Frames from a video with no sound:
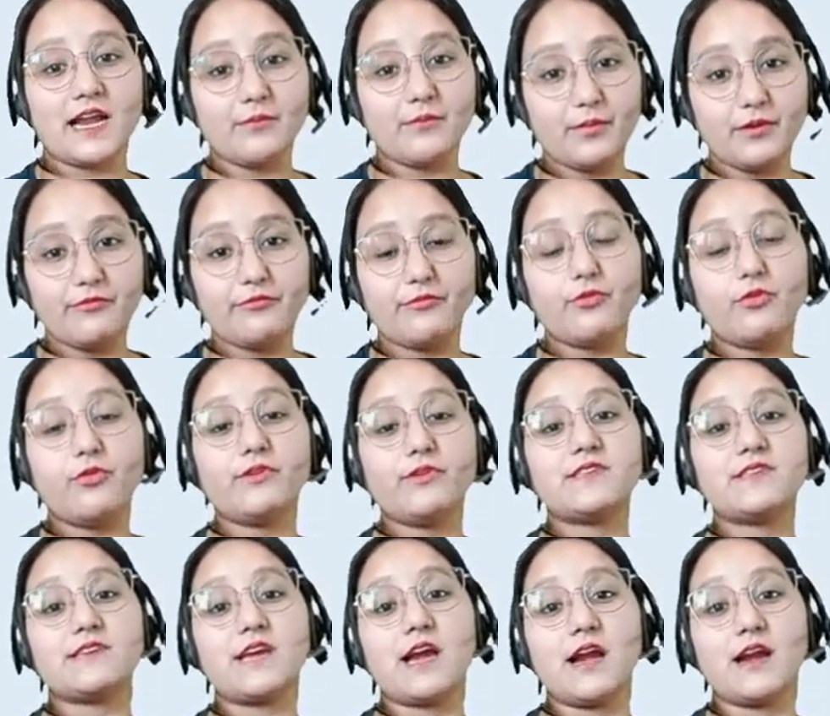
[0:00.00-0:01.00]
before we
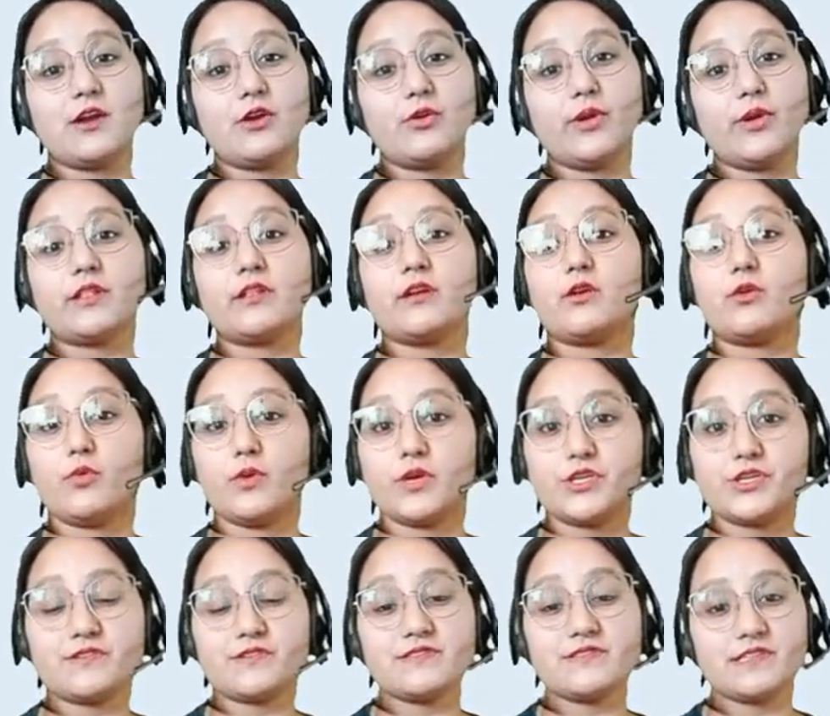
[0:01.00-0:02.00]
start doing the
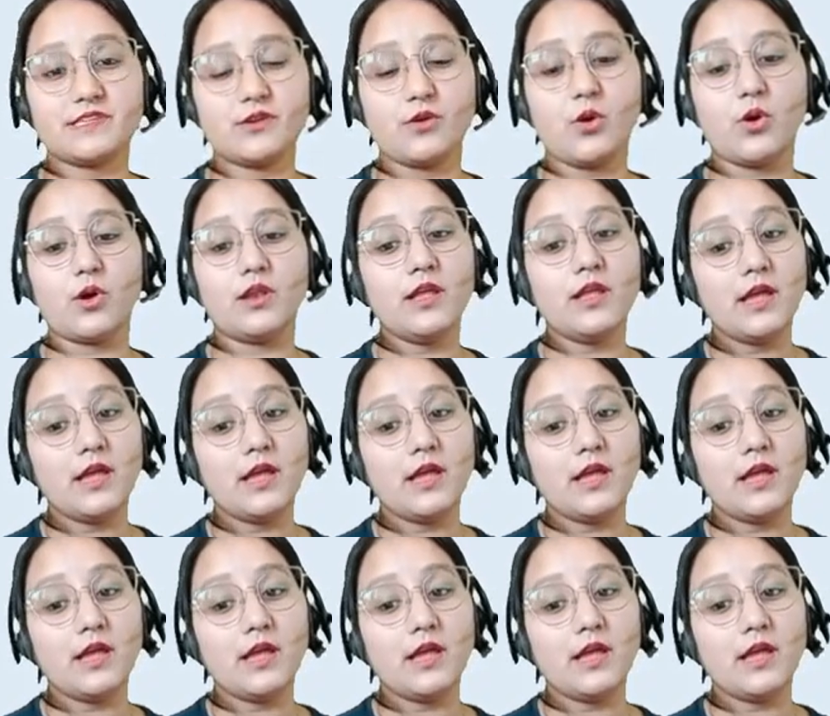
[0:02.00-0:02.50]
questions and all